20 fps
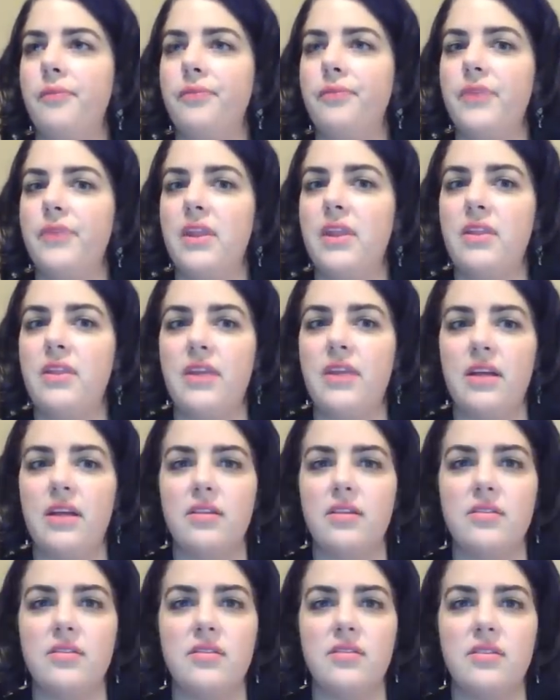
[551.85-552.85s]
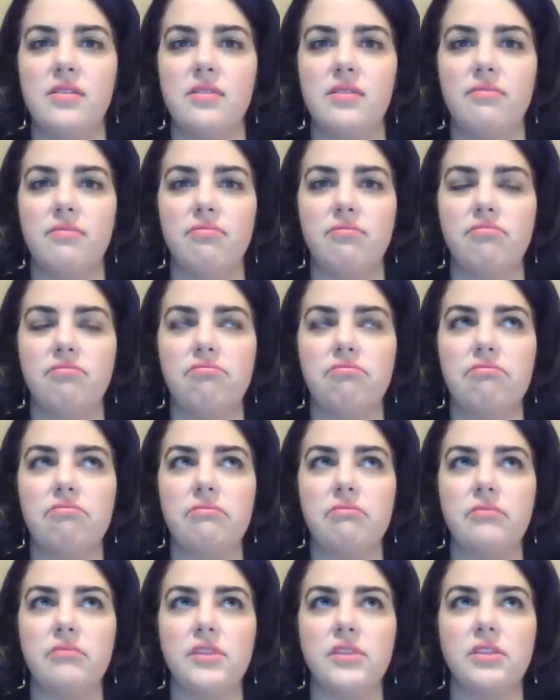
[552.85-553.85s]
Anything else
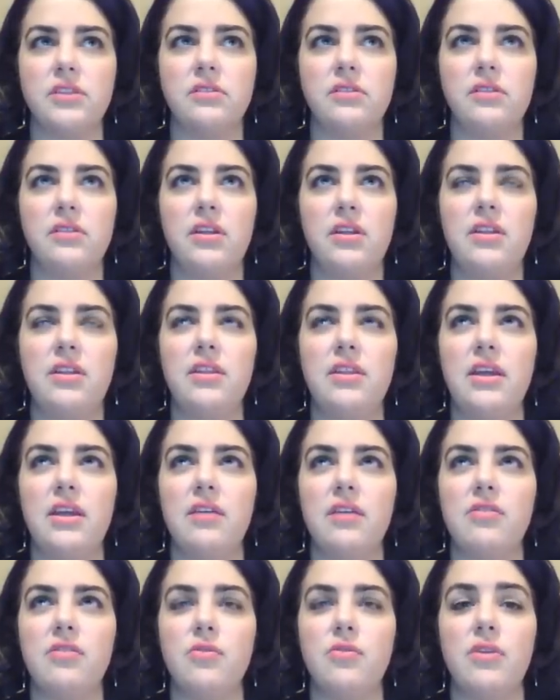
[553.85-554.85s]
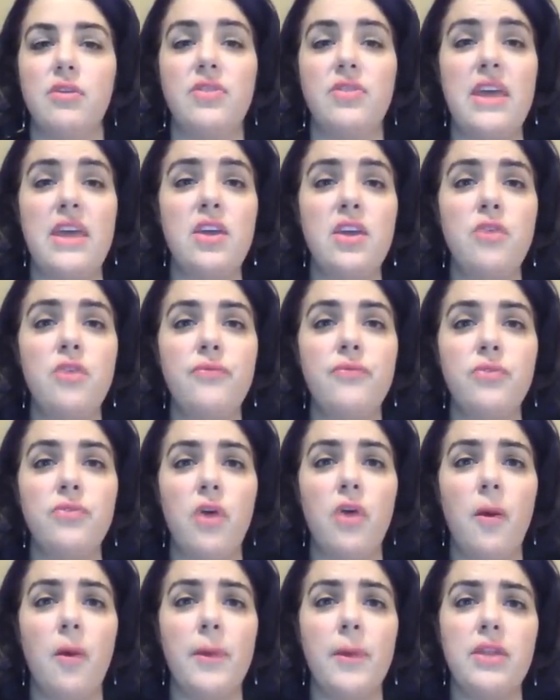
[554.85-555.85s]
going on? Thank you to
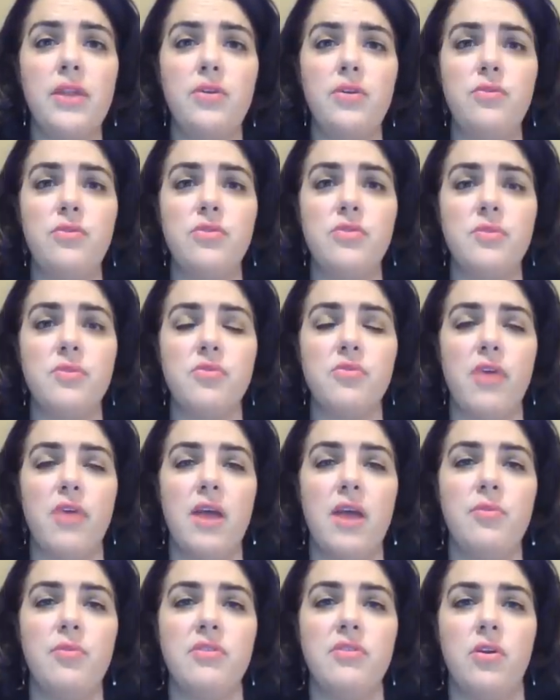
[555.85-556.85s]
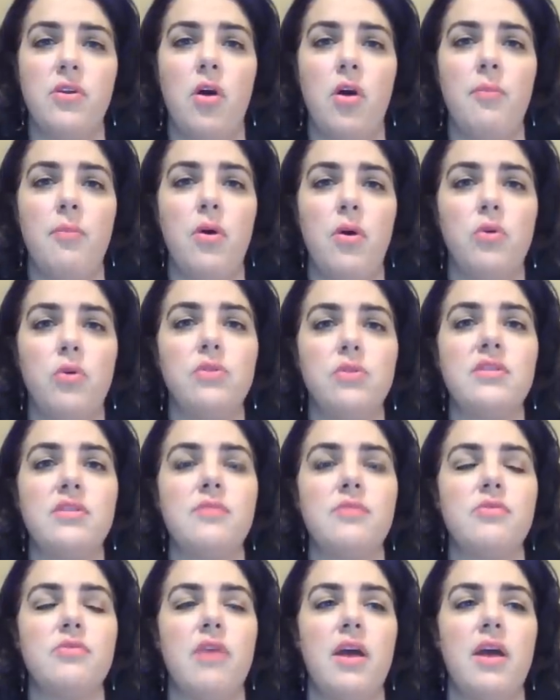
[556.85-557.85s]
all my new subscribers and all my old
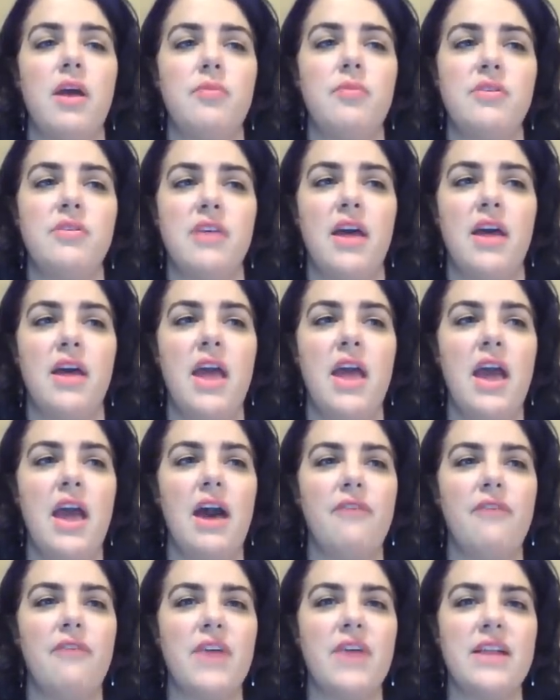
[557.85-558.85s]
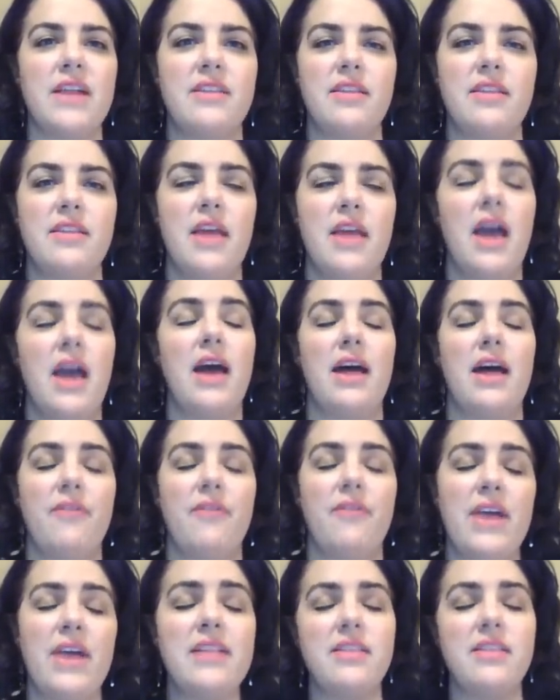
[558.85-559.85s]
subscribers. I forgot
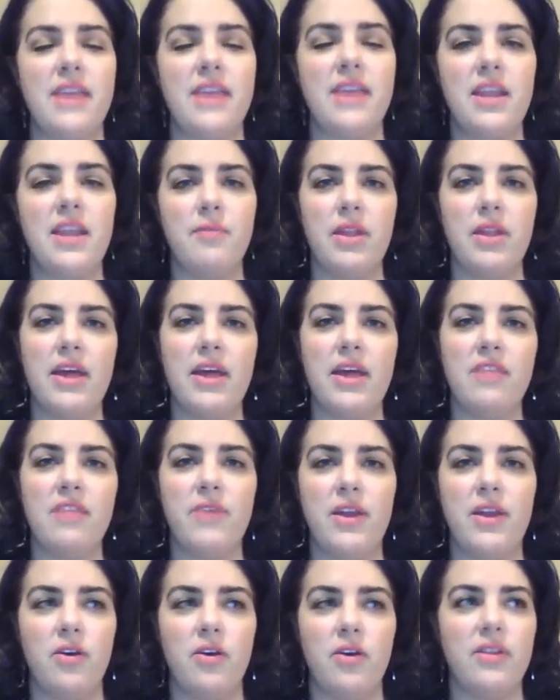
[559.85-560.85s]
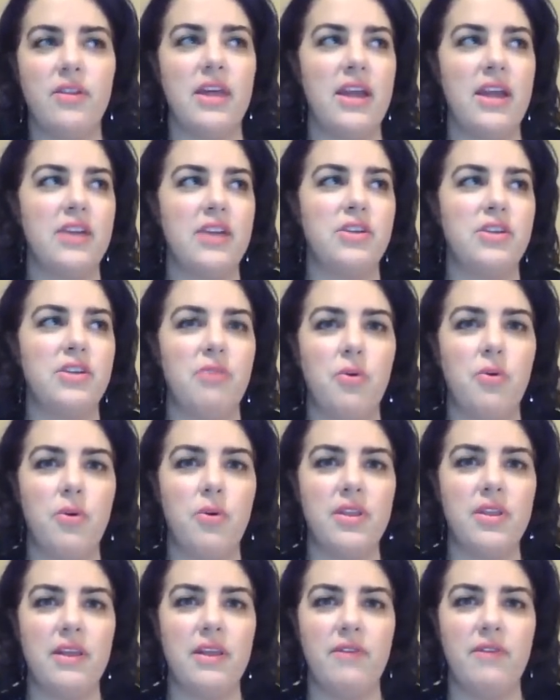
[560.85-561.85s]
to say it in my last video because I'd actually
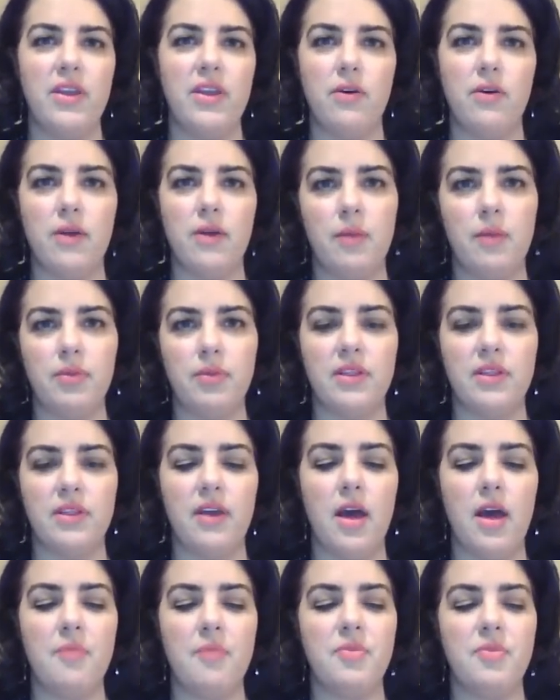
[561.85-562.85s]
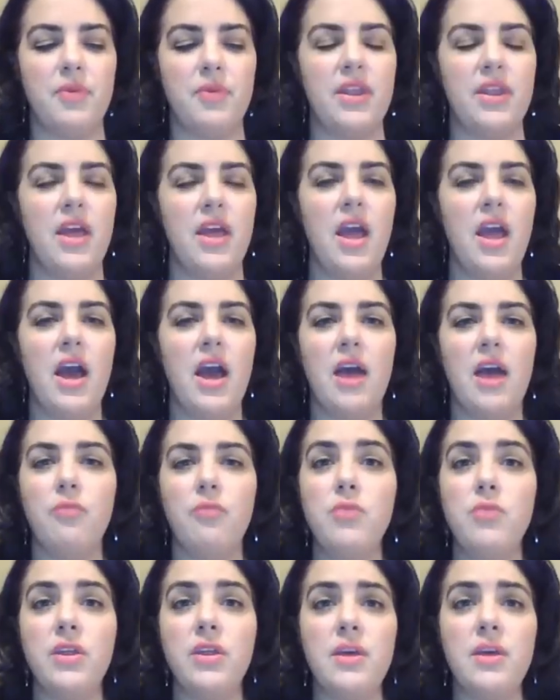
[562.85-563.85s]
recorded that video a couple of times, but I
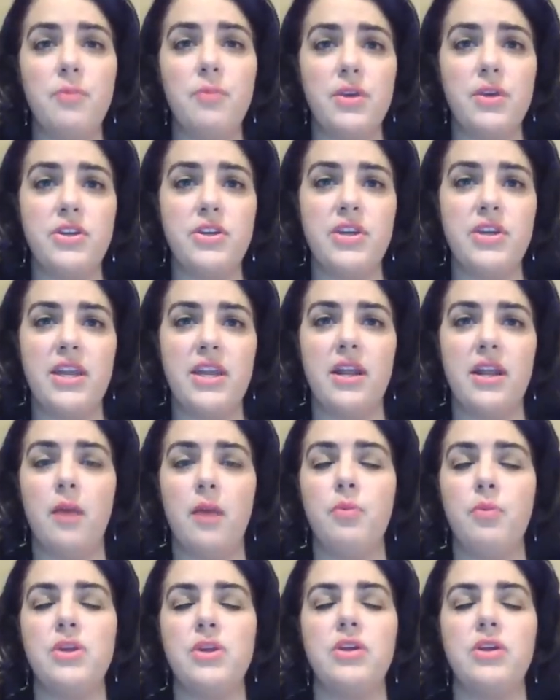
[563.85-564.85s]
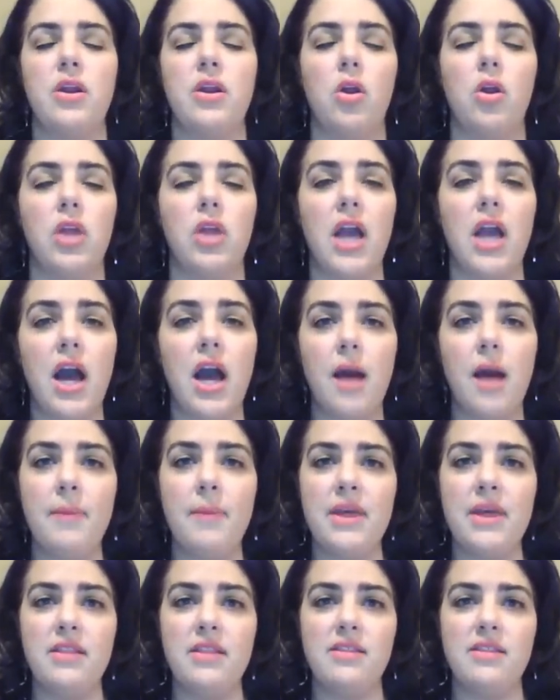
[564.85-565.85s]
really appreciate it. I appreciate all the
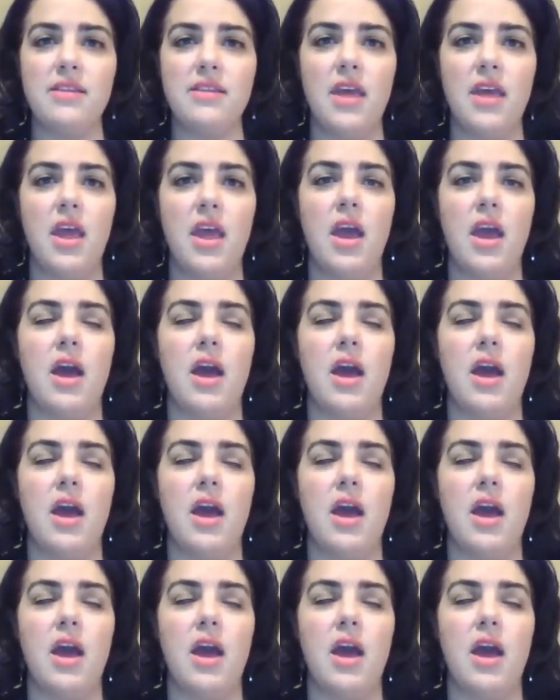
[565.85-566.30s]
comments.